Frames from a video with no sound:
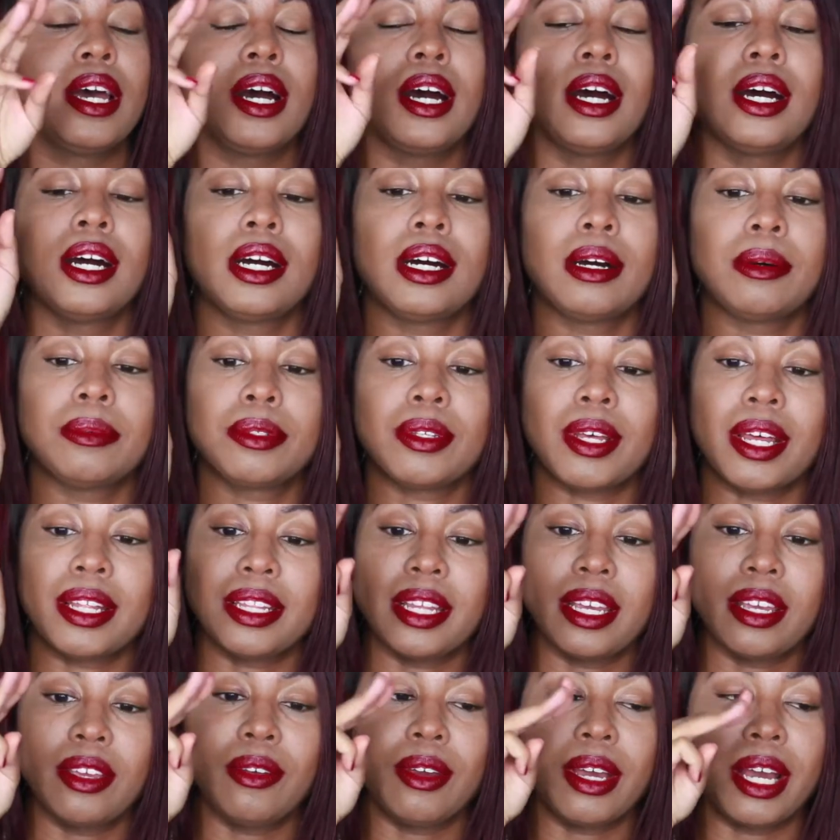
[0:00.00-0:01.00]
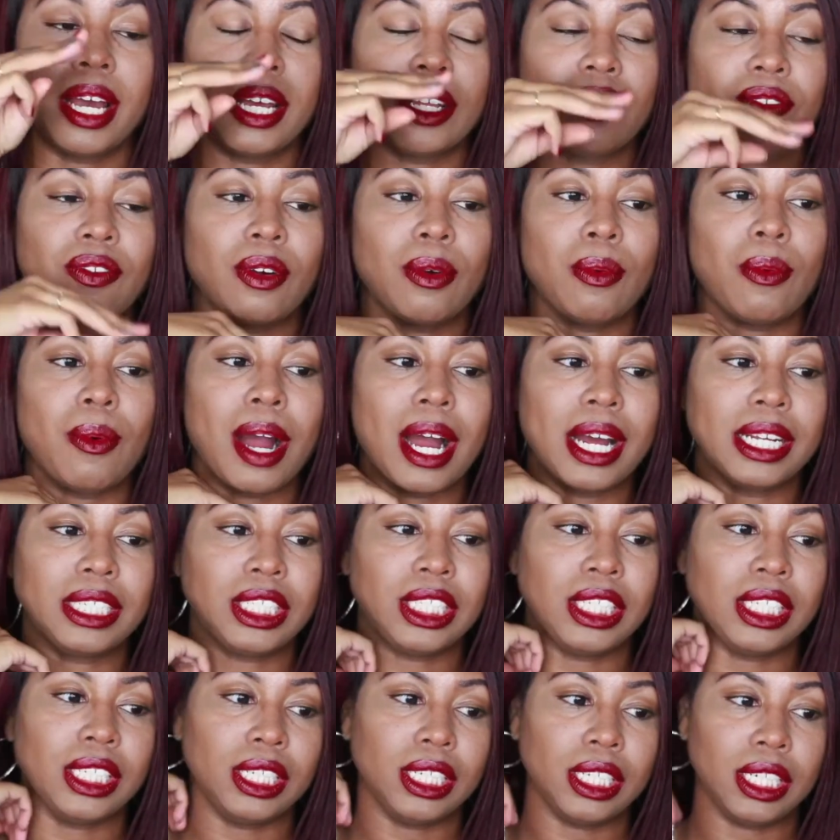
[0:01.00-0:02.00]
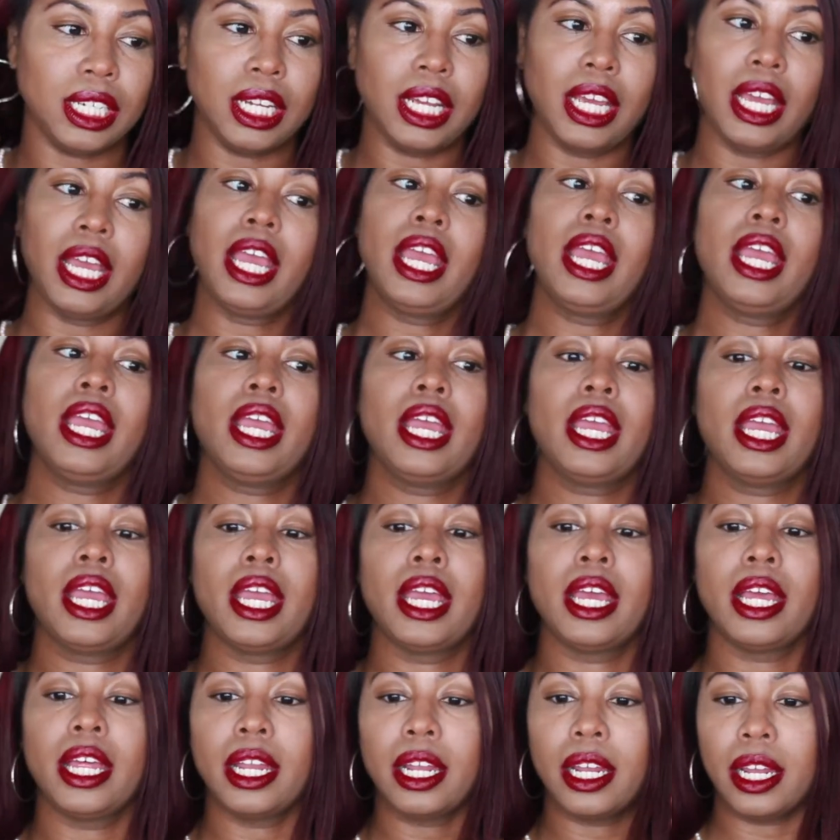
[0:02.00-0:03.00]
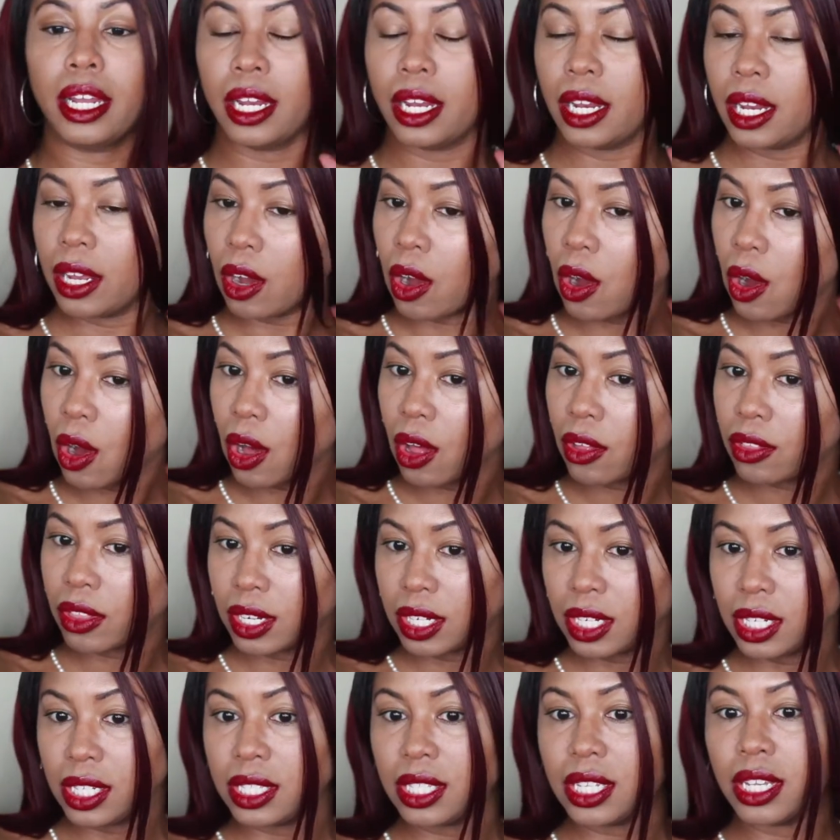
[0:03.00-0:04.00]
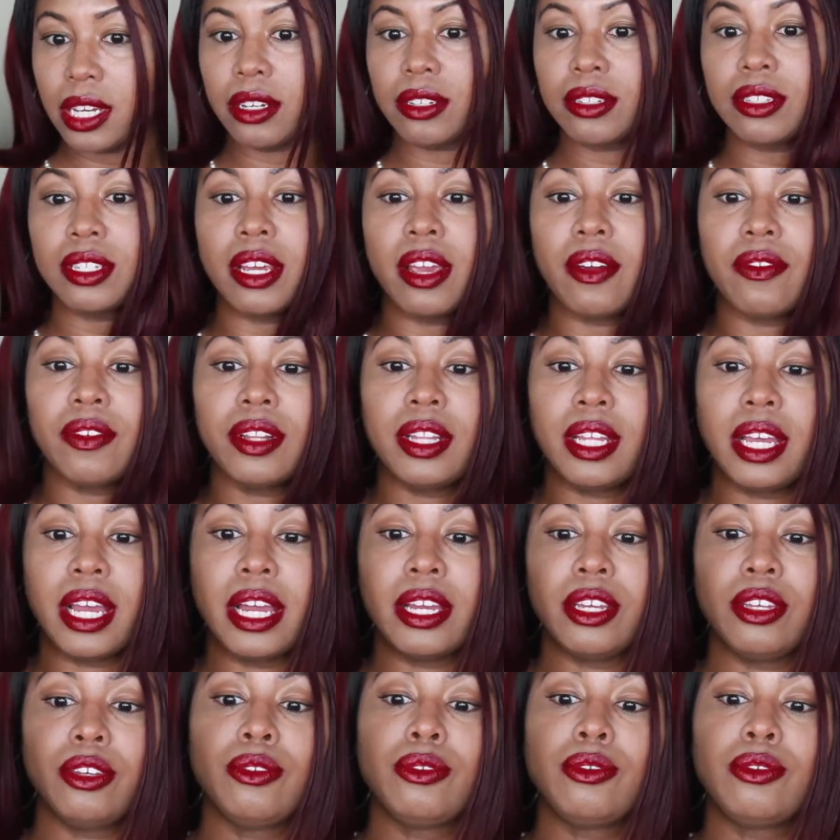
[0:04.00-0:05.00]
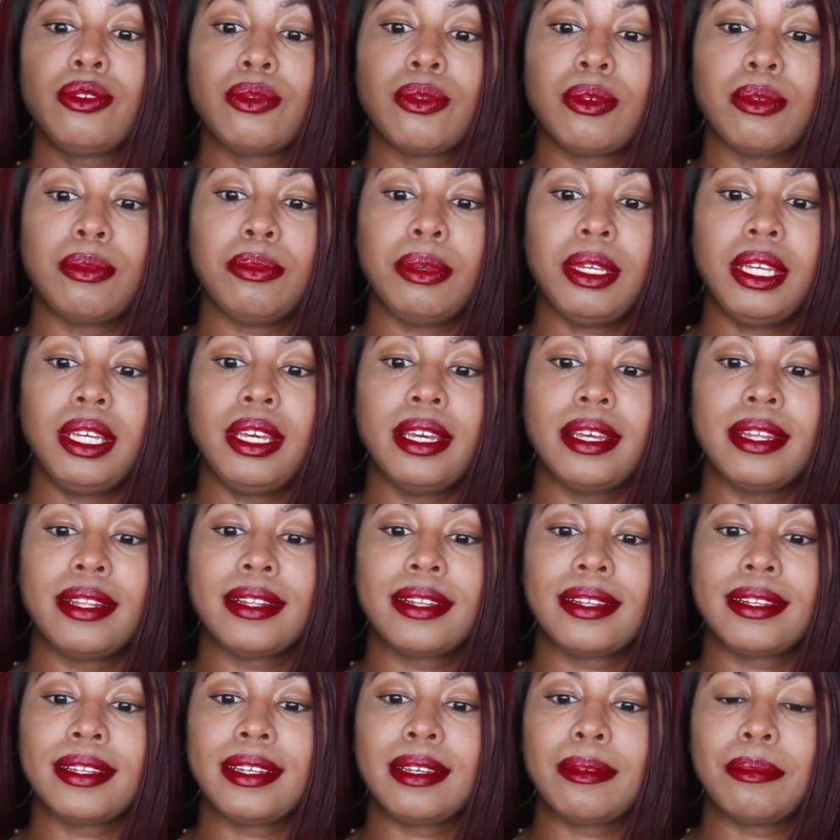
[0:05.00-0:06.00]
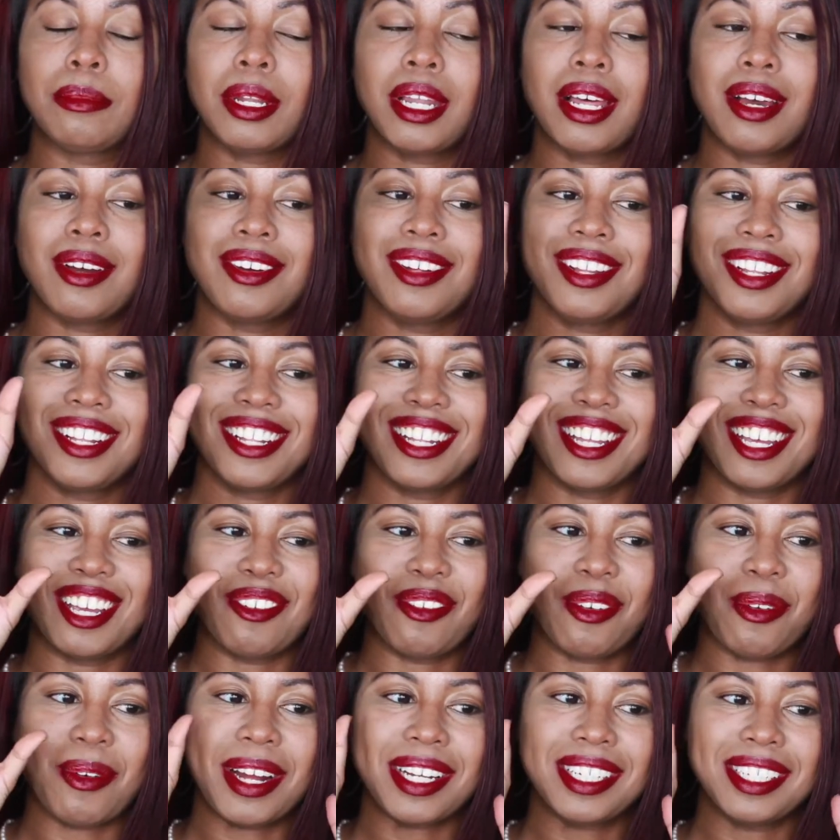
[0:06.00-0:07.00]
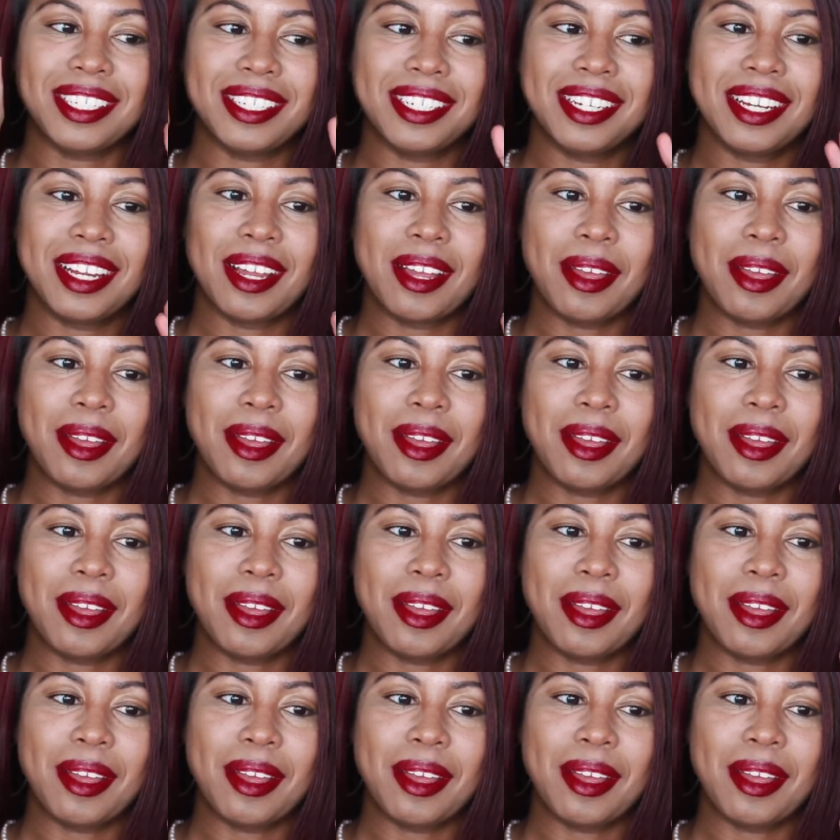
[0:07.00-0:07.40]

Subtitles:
So I thank you guys for watching, and all the details to everything I use will be in the link below. Thank you for watching.